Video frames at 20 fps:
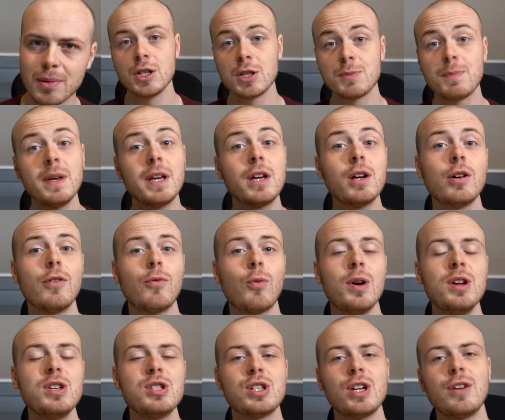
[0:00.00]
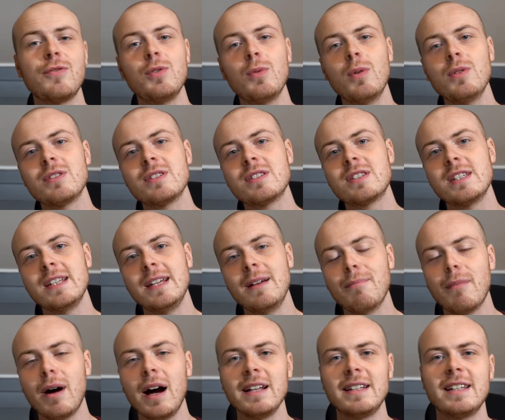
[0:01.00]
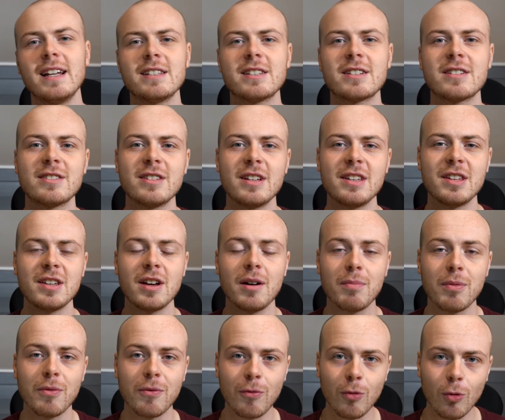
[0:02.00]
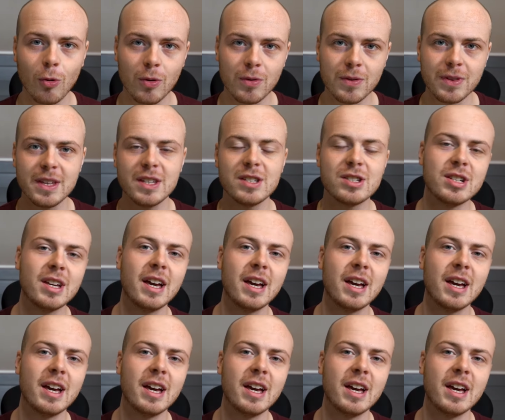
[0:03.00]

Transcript: Speaking of which, if you want to see my desk setup for this